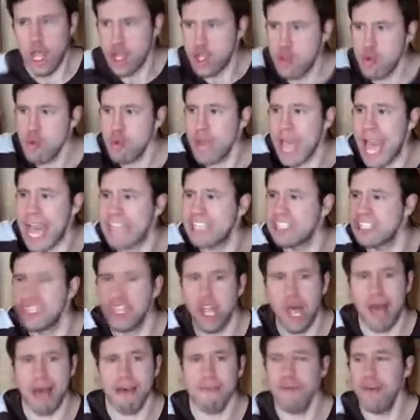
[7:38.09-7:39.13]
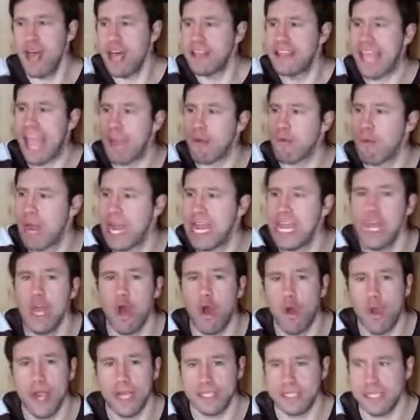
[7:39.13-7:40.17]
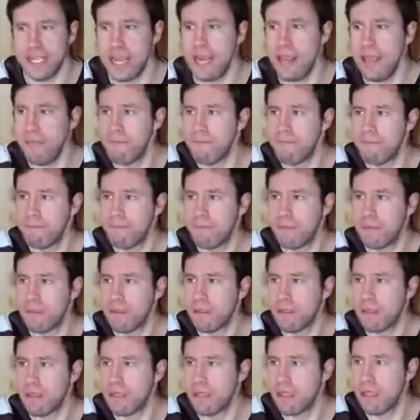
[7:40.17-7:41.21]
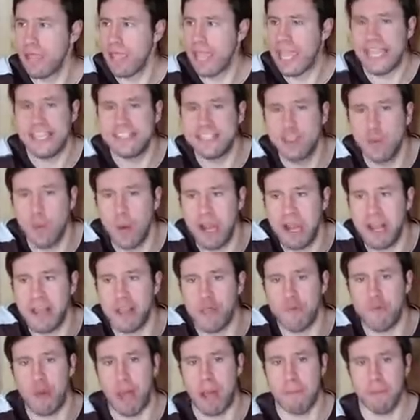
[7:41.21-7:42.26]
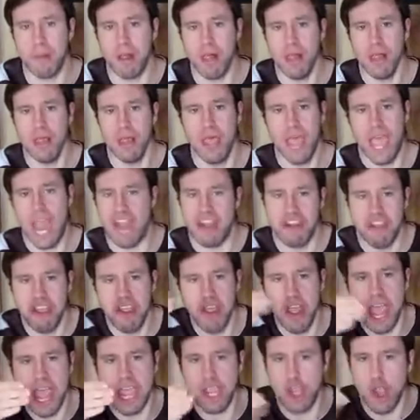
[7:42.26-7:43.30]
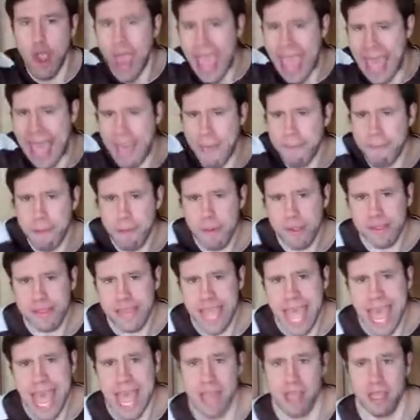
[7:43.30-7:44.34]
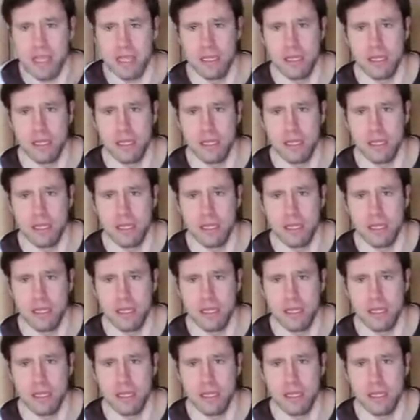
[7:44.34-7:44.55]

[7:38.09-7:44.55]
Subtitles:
You guys love that Randy Orton is the winner of the Rumble? And you're happy with that?